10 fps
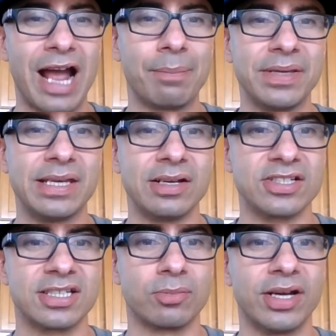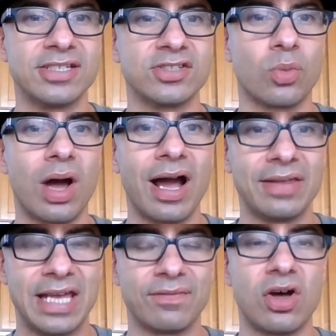happy here's some reasons
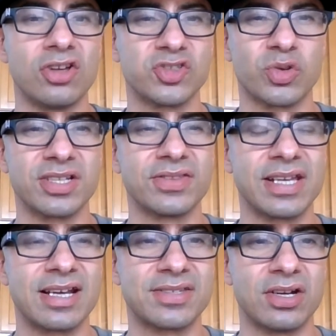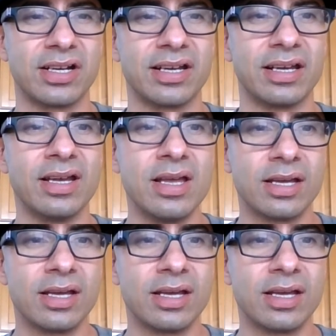why they have all sorts of things that are going to